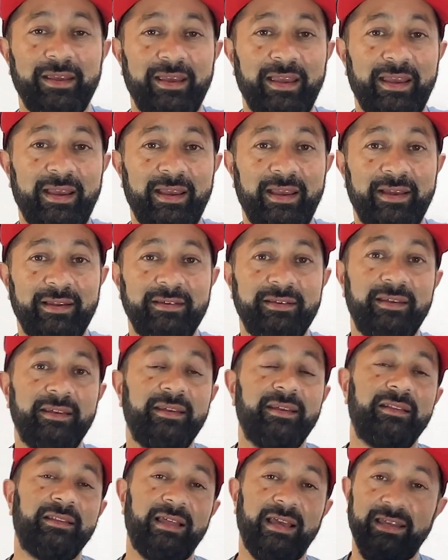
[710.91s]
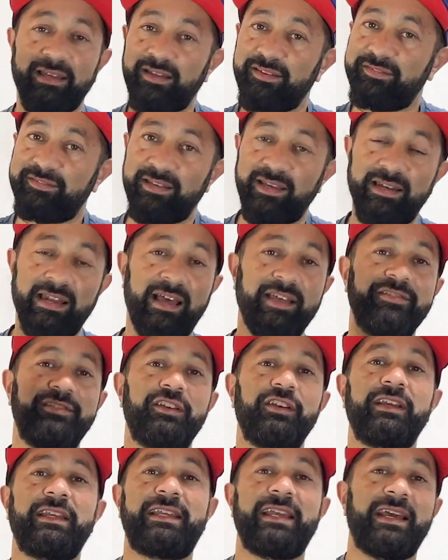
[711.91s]
And like I said, as
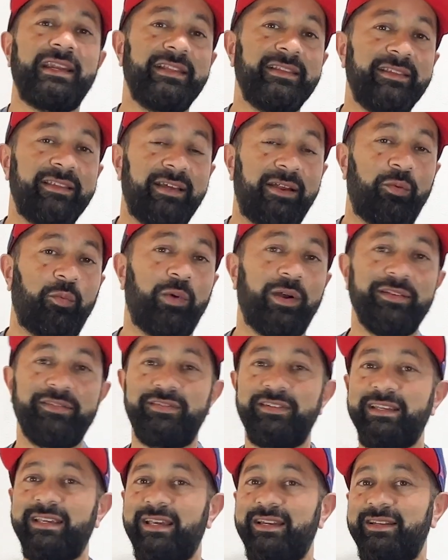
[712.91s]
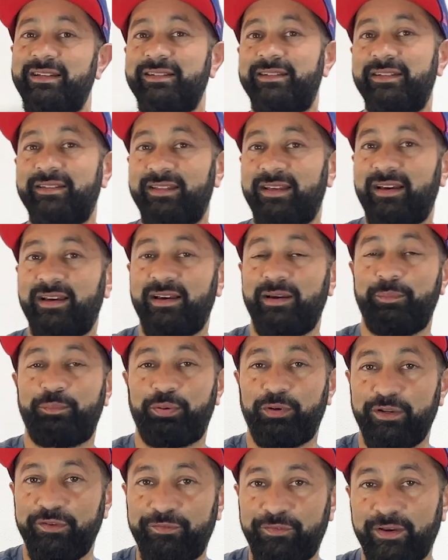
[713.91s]
you're getting there, once you get into that
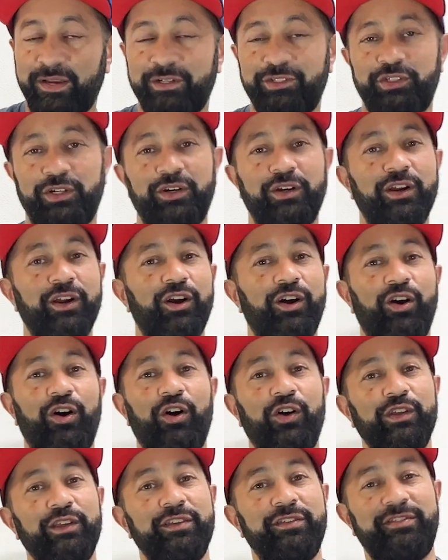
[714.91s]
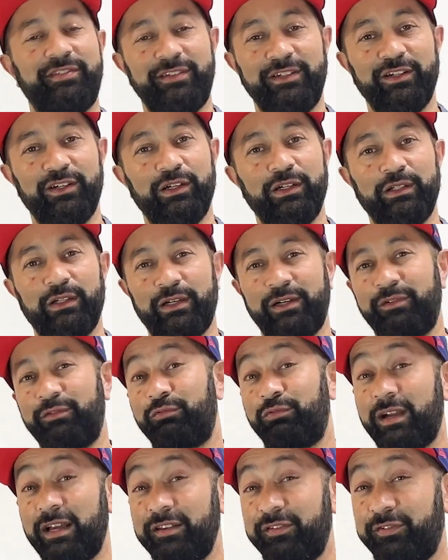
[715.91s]
prefecture, all you see are a lot
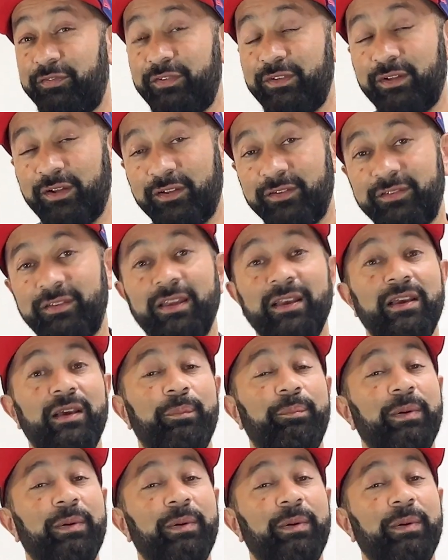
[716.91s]
of rice fields.